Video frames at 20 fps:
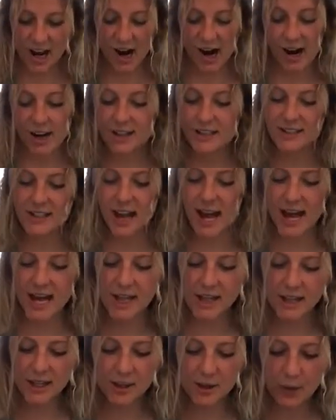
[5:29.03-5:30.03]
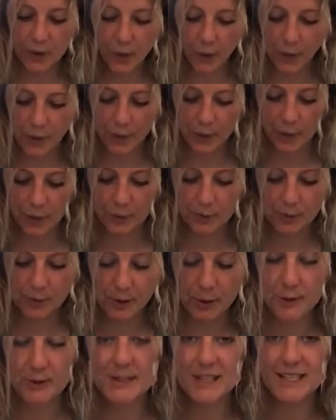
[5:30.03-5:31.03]
Our tightly coiled
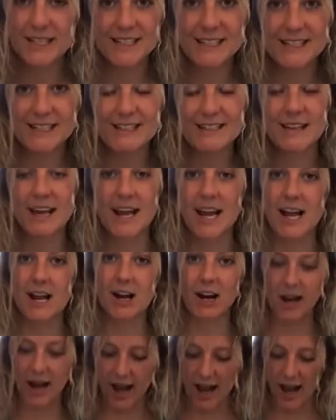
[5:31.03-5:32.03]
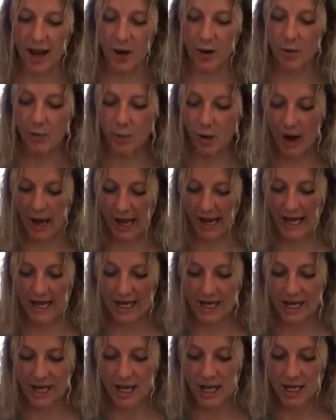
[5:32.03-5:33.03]
proteins in our egg
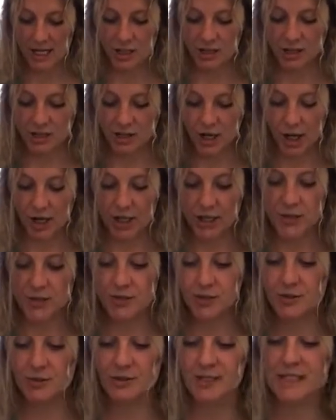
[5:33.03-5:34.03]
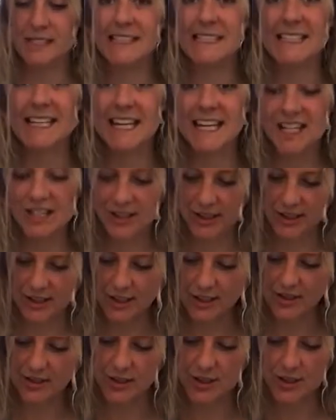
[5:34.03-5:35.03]
white started to denature. They
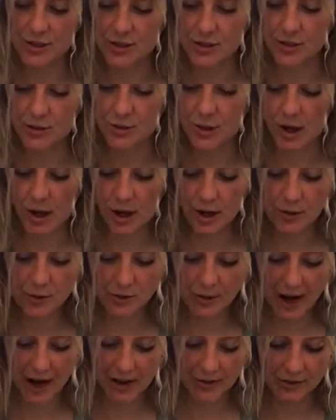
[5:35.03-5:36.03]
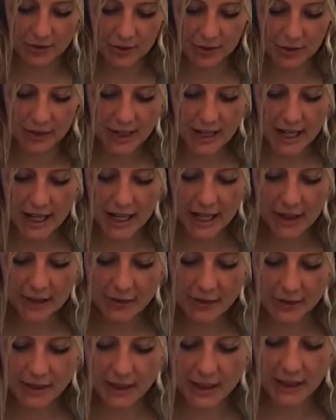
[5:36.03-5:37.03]
started to unravel and
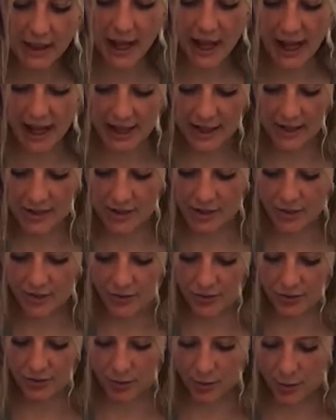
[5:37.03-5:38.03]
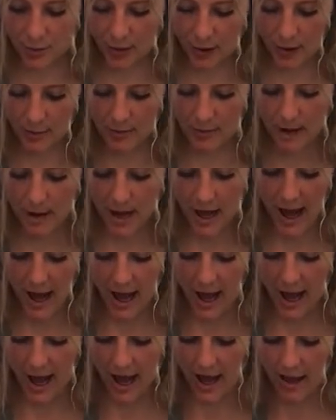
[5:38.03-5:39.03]
realign to form
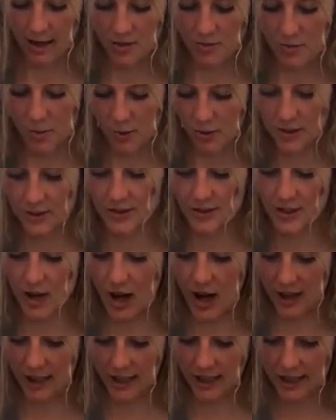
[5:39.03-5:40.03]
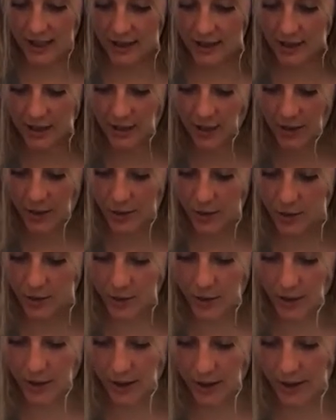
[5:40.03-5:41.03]
a more solid
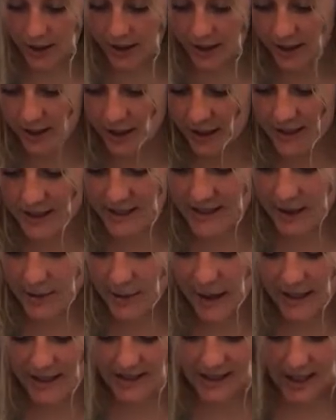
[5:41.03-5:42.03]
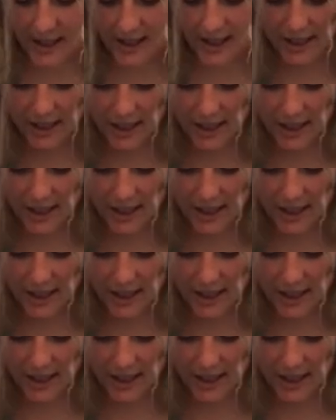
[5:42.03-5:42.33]
or semi-solid